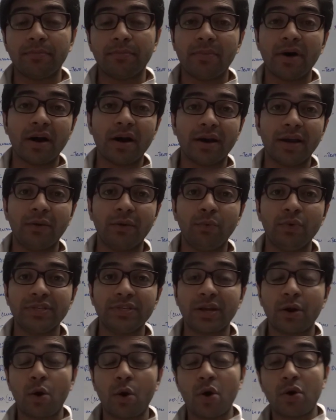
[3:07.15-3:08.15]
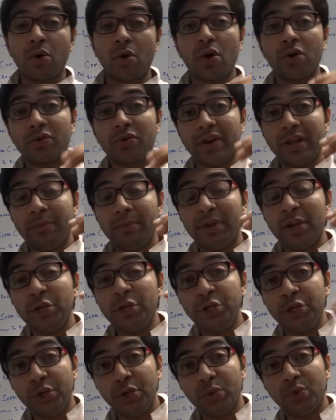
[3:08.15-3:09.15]
market which are already
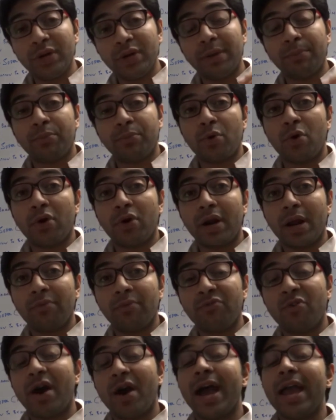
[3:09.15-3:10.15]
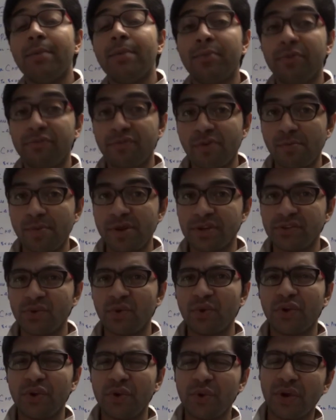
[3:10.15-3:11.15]
been tuned and programmed for high performance
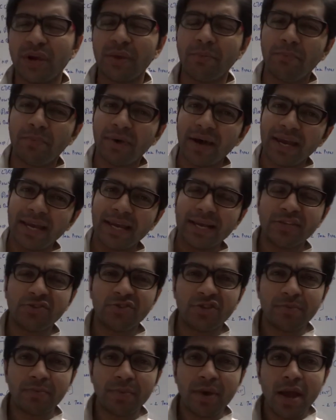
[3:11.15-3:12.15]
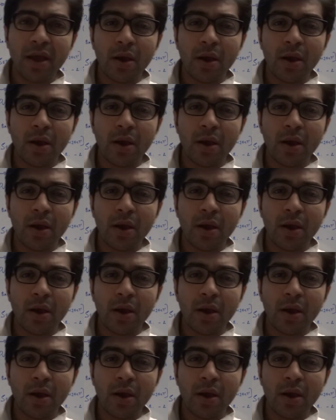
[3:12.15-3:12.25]
or you can buy a chip